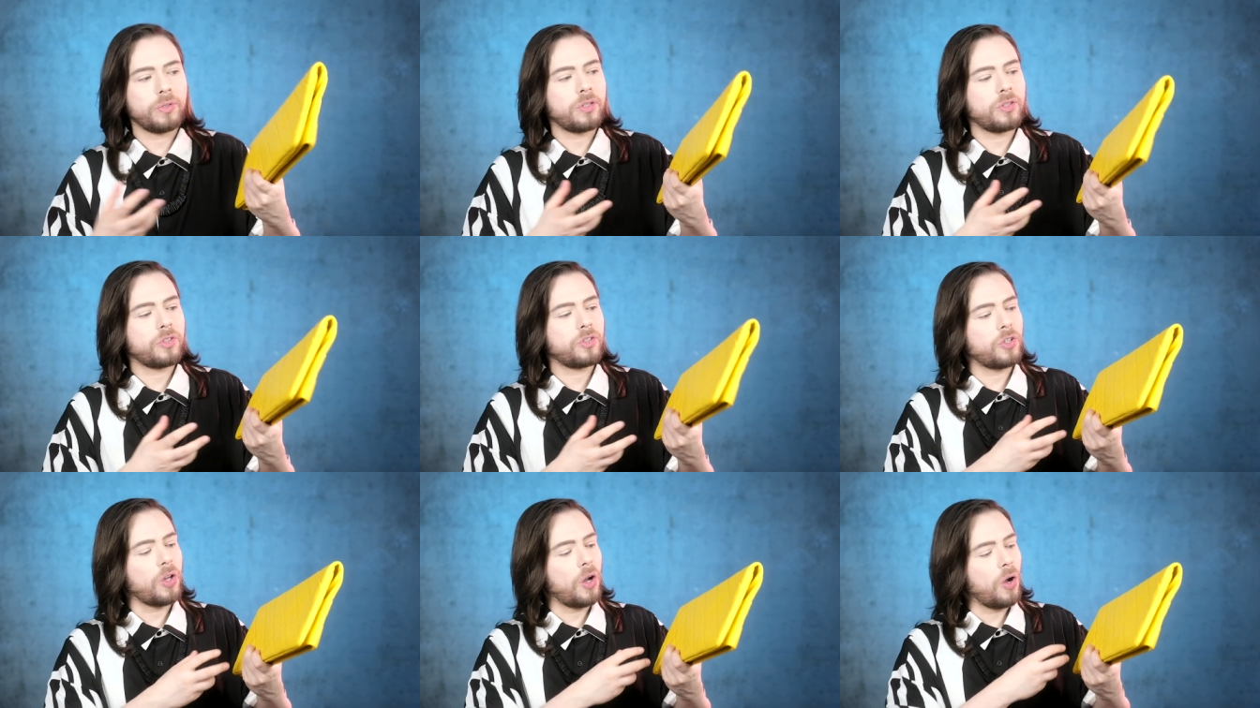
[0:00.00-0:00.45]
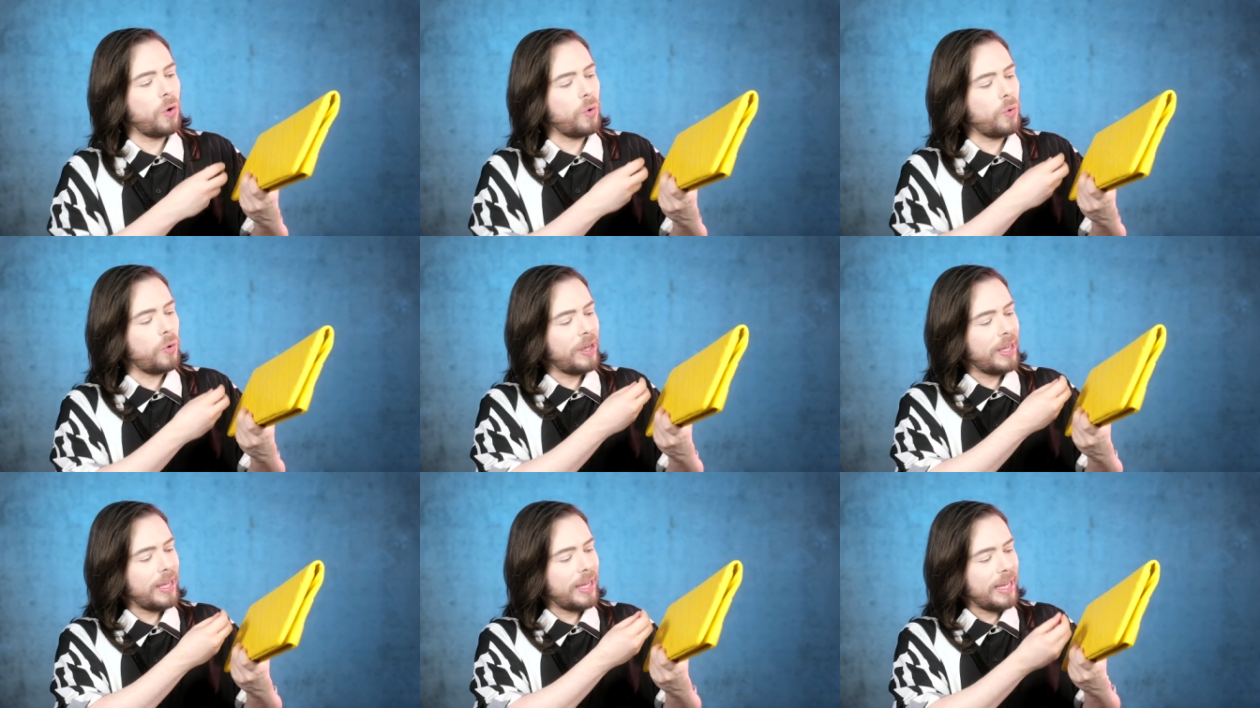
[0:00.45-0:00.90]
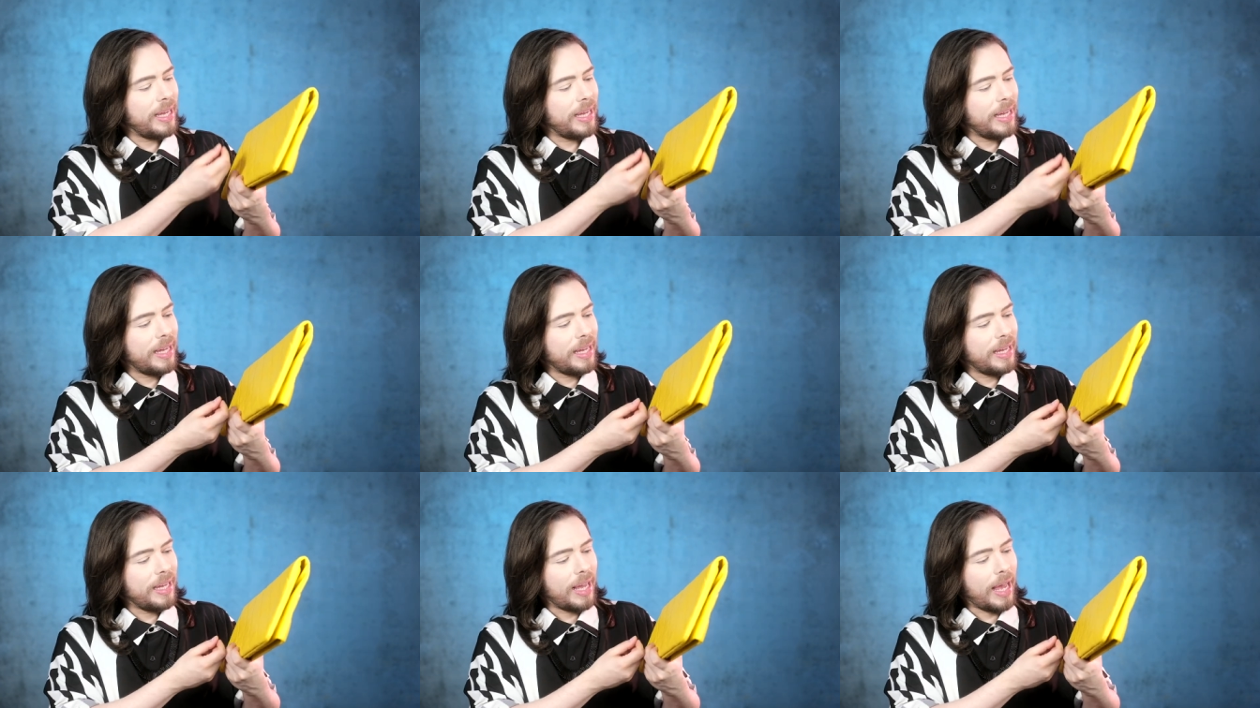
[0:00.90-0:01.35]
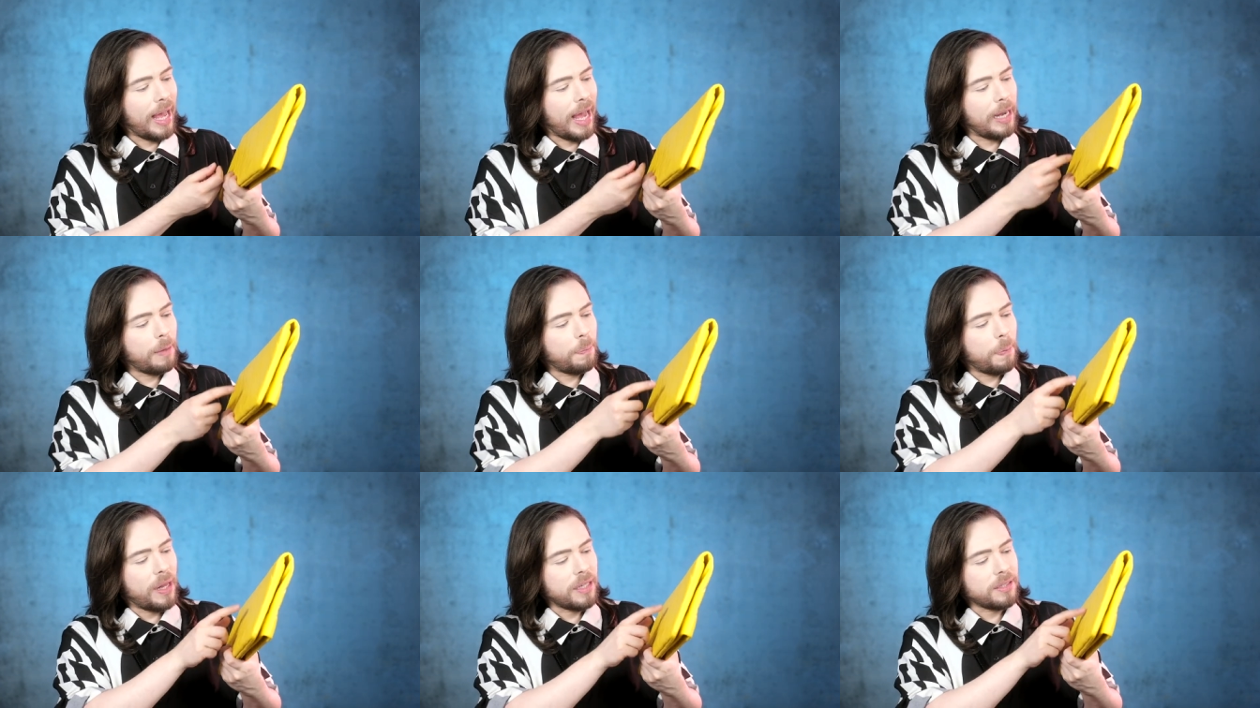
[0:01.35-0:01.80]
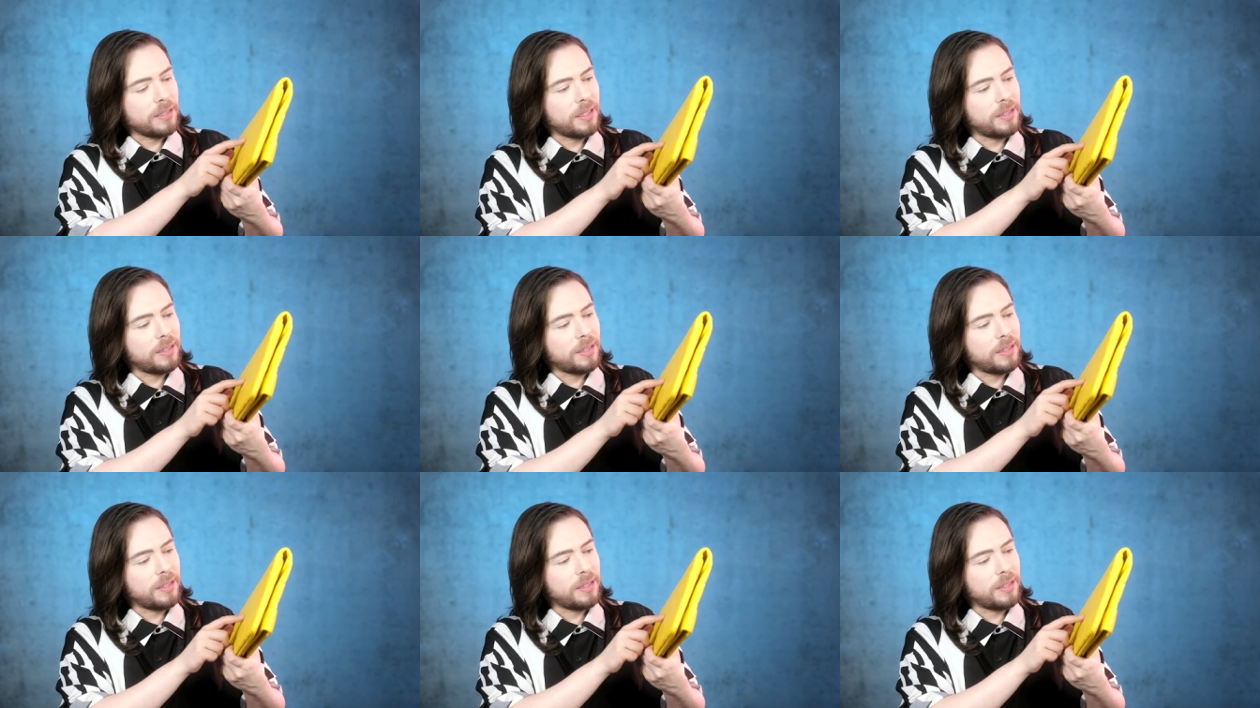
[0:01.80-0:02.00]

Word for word: So, and plus the